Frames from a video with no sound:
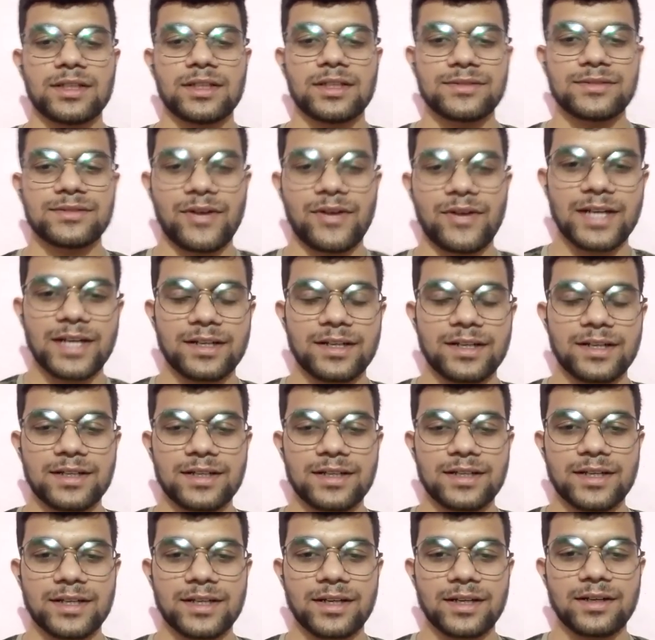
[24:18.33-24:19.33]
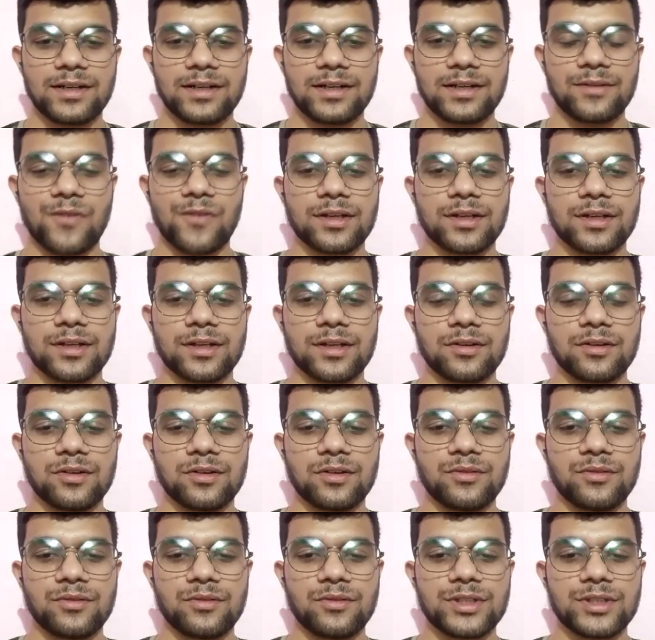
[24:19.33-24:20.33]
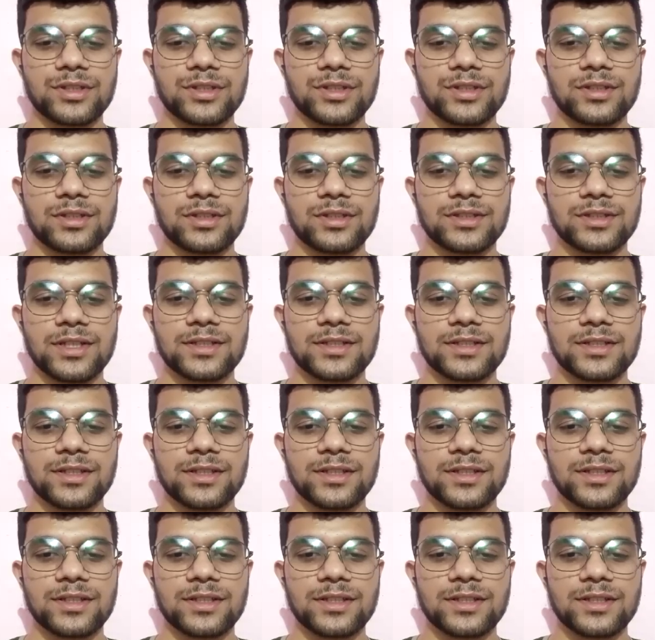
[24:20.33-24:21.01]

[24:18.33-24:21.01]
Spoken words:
Uh, and if we heat the butter